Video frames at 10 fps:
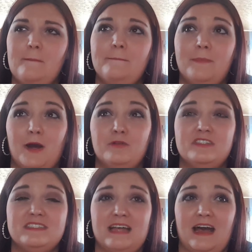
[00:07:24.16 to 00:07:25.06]

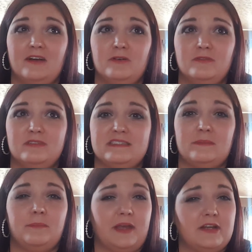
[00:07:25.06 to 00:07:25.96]
Most cycles, as
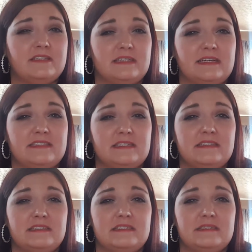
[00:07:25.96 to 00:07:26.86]
embarrassing as
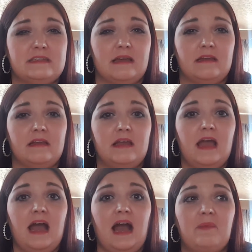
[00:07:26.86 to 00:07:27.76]
this is to say,
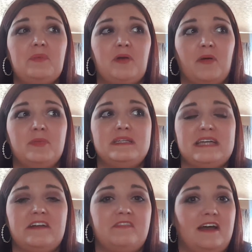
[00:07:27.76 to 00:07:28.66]
I would probably
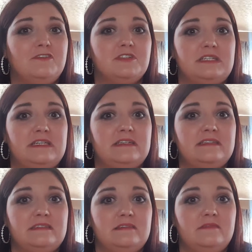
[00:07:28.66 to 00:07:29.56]
take 5 or
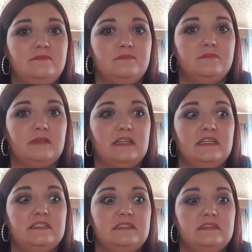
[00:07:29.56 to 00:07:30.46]
6 at
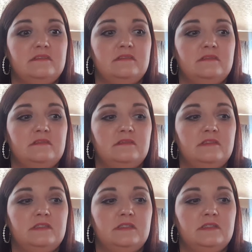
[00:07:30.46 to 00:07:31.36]
least.
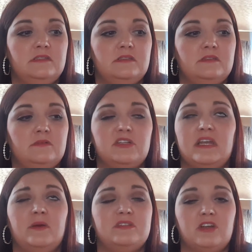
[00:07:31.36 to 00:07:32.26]
Which I
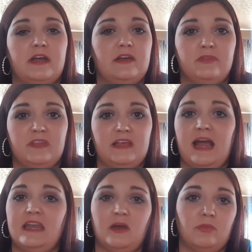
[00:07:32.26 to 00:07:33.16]
know is not healthy.
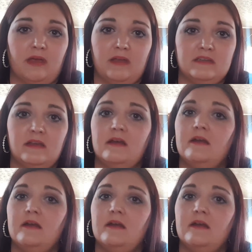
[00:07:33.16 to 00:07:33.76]
I know that.